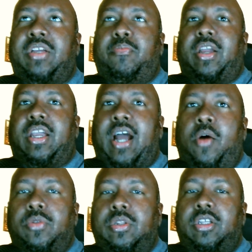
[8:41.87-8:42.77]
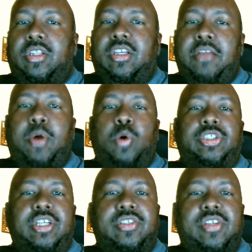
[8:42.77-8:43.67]
bringing out the
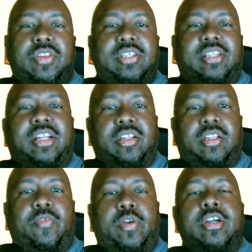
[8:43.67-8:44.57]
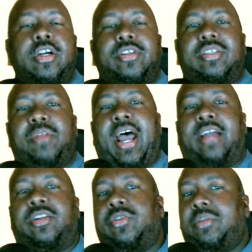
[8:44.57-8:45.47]
emotions and things like that, delivery to some of
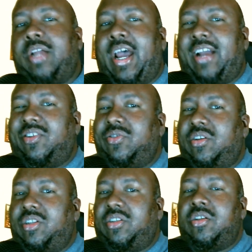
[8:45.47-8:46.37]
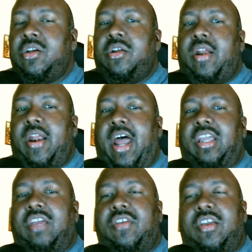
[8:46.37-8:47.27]
the actors are just
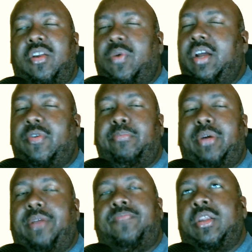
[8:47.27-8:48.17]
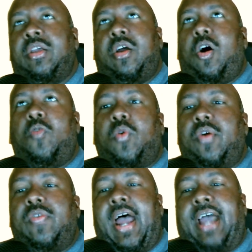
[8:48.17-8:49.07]
not giving it or whatever. But
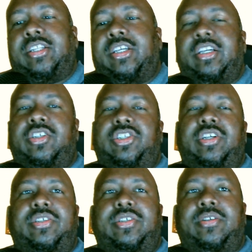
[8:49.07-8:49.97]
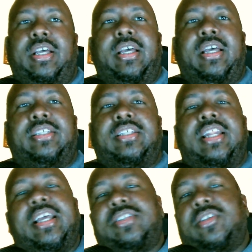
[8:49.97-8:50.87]
overall, the acting is just it's
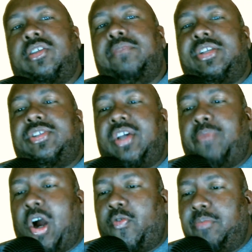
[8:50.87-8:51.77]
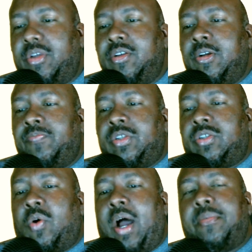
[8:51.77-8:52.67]
a little bit subpar for me.
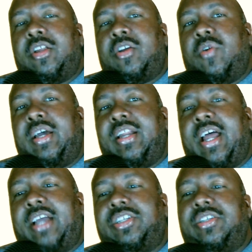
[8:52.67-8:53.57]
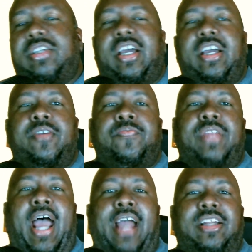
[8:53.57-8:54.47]
So I'm going to go ahead and actually say
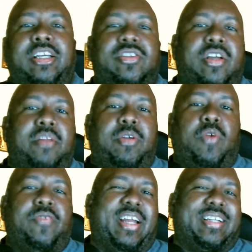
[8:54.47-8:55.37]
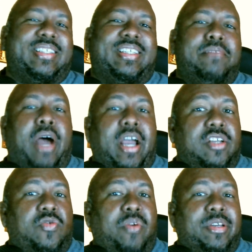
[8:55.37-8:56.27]
the acting is going to be roughly like a C-
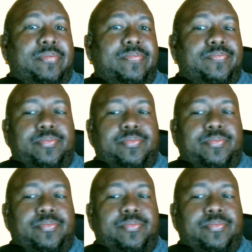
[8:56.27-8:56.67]
for me.